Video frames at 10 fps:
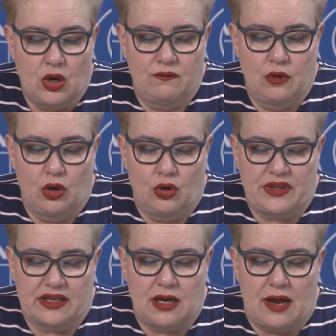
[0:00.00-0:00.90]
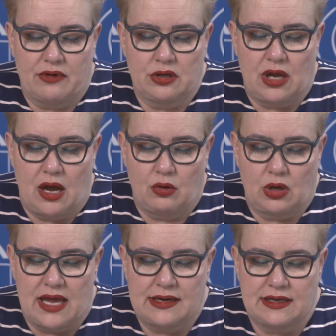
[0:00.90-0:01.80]
of law that govern how
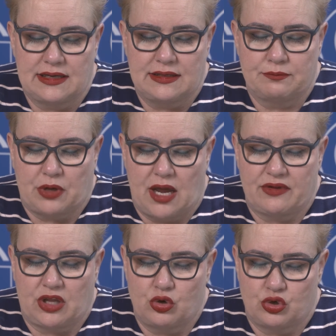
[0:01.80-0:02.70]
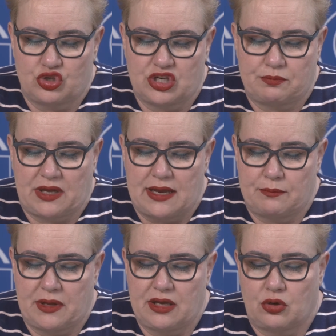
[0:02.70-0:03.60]
land in private ownership
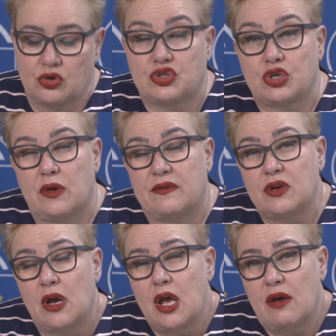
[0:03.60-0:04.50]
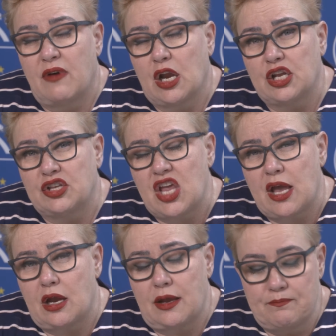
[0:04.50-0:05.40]
can be conserved
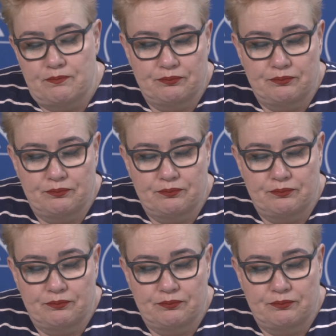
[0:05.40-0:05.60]
voluntarily.